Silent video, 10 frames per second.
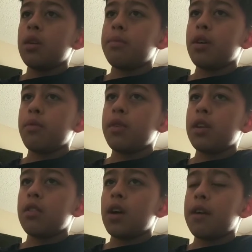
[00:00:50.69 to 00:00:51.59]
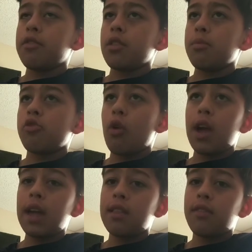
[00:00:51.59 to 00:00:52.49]
But we do have some
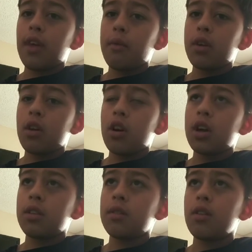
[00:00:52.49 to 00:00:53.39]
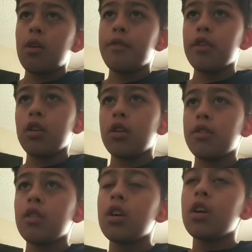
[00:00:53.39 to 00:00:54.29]
trades that went on
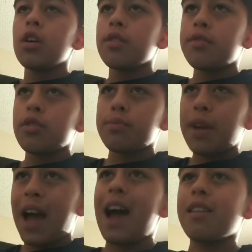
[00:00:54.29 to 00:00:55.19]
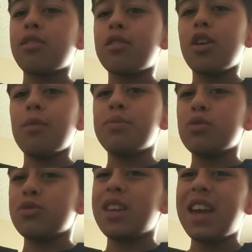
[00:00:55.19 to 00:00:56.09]
over the past
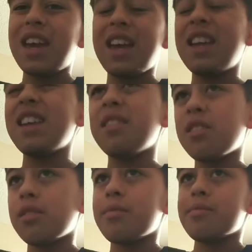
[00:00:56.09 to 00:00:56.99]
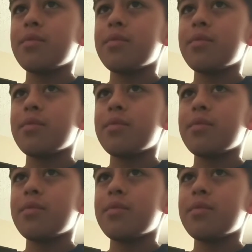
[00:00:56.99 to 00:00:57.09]
couple days.